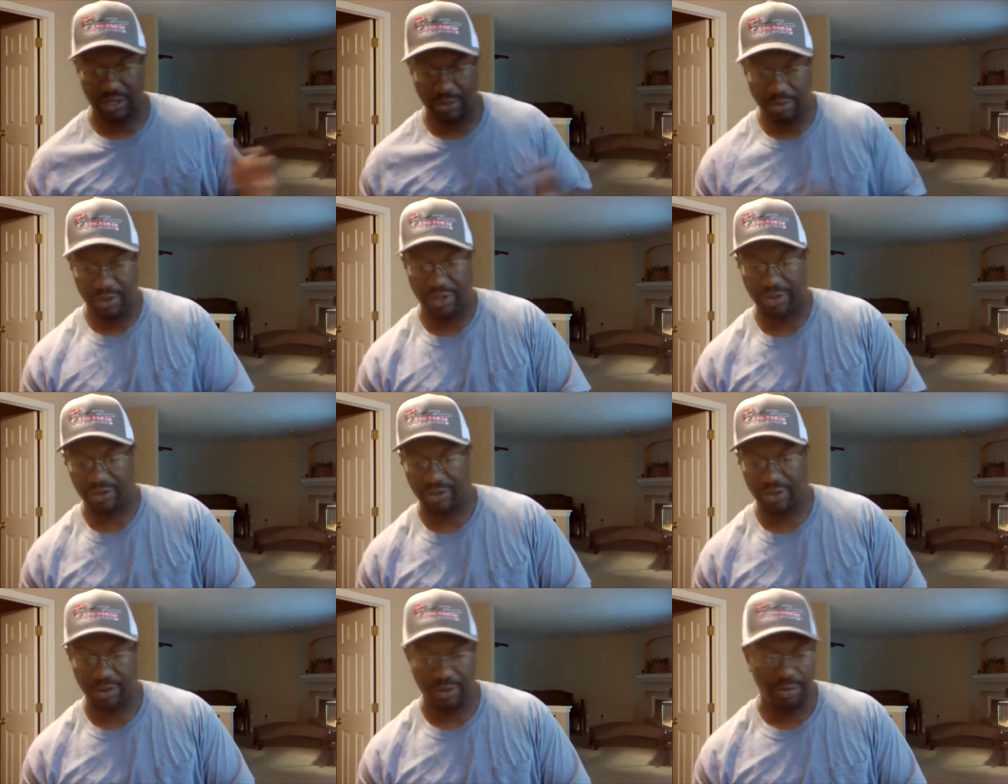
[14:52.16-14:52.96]
month's
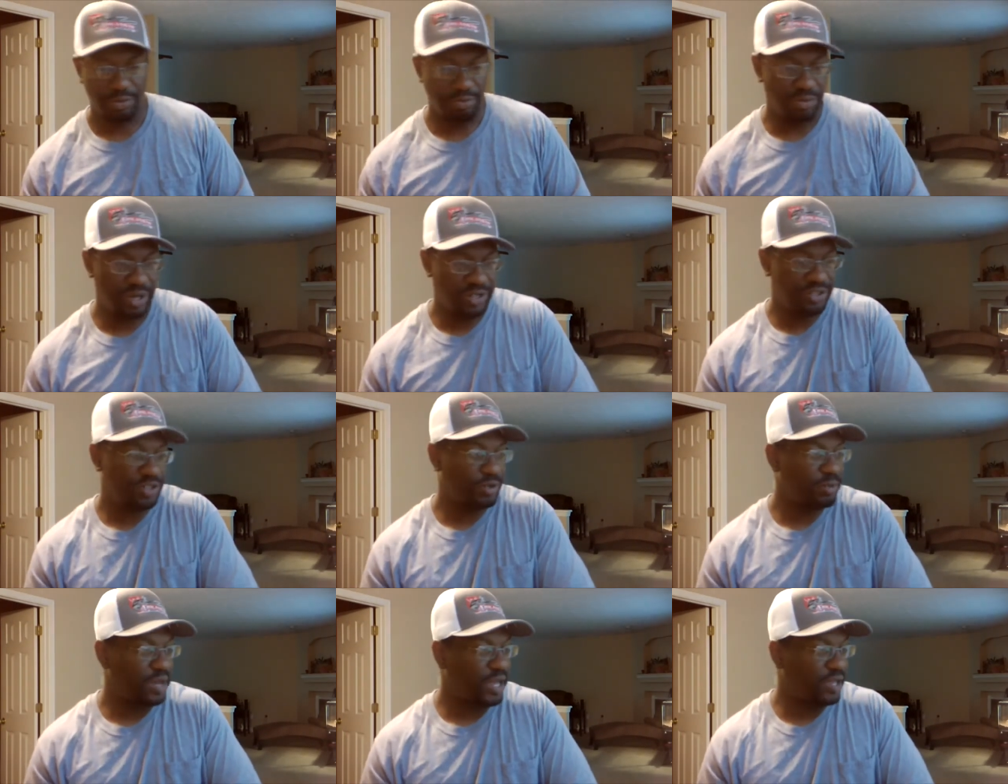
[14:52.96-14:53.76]
Monster
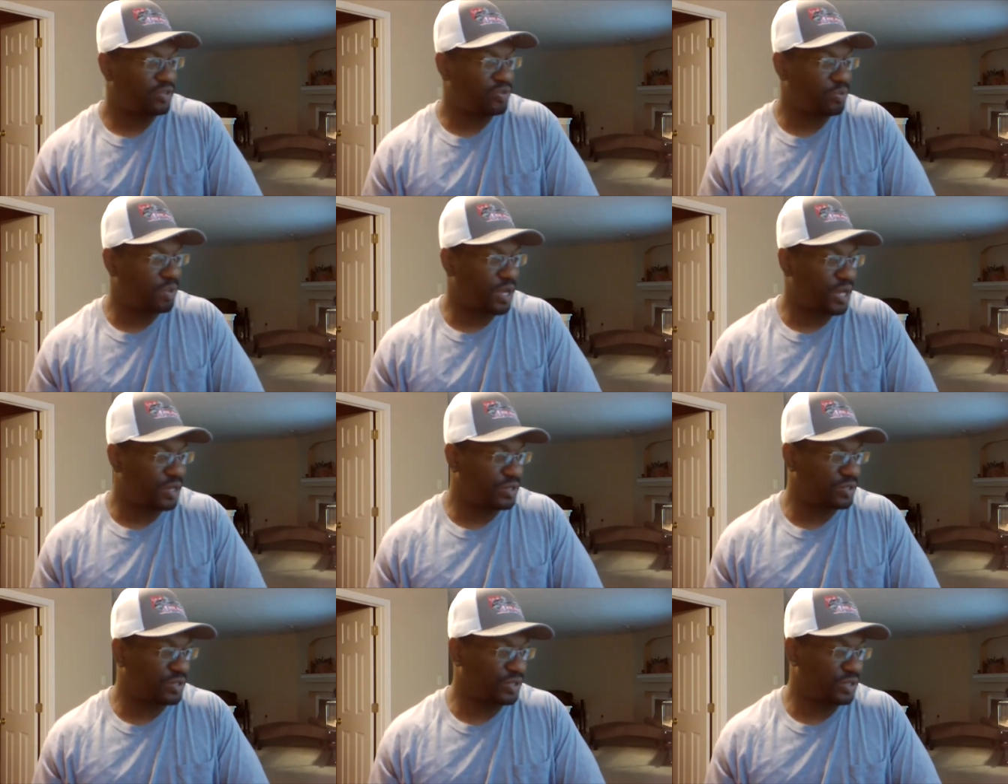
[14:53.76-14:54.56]
Bass box.